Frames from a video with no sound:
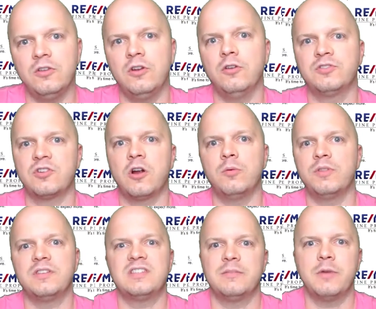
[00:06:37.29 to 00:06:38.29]
Start with a
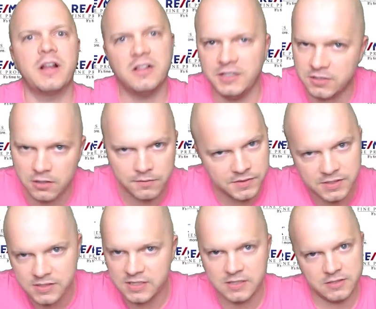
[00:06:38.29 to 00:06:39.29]
semi-clean surface. It's
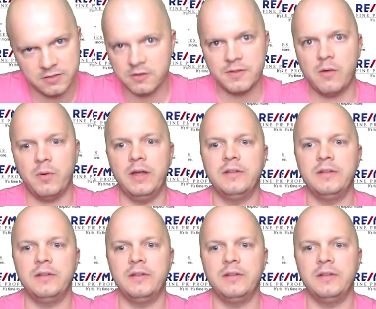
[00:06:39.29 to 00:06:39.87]
easier that way.